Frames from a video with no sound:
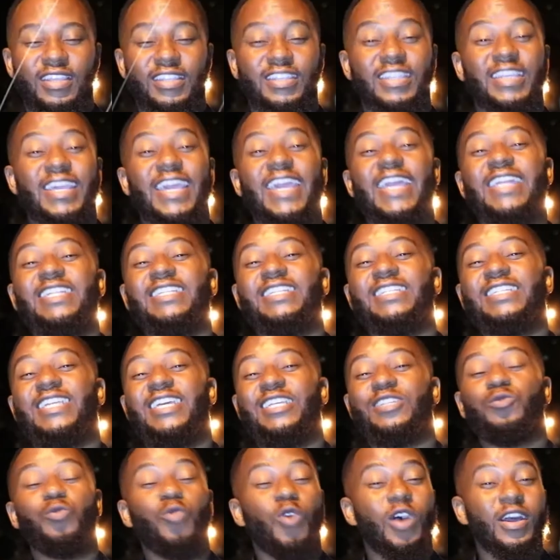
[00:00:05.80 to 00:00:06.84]
the
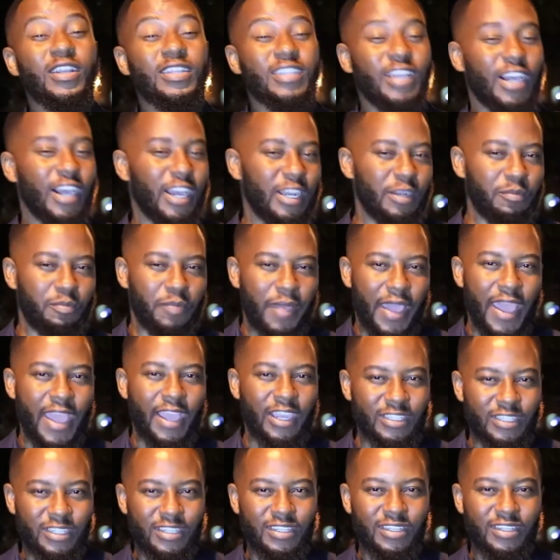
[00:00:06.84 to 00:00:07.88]
NDS1
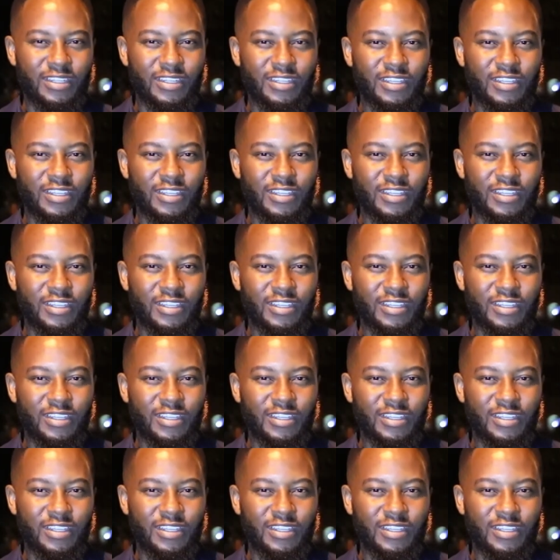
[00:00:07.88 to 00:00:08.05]
Unpacked,